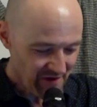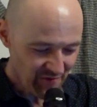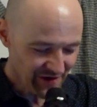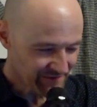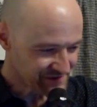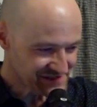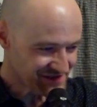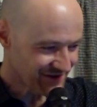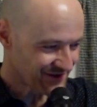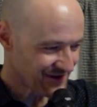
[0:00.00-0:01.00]
wonderful
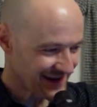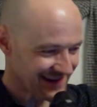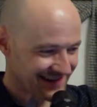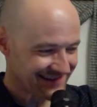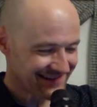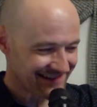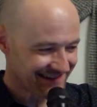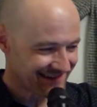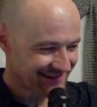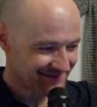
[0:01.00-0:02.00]
songwriting.
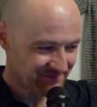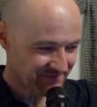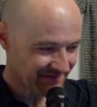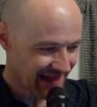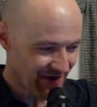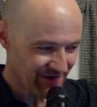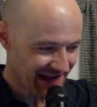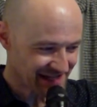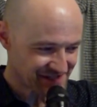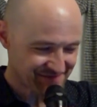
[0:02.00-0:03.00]
Howard
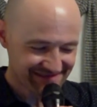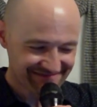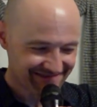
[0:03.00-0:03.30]
Ashman,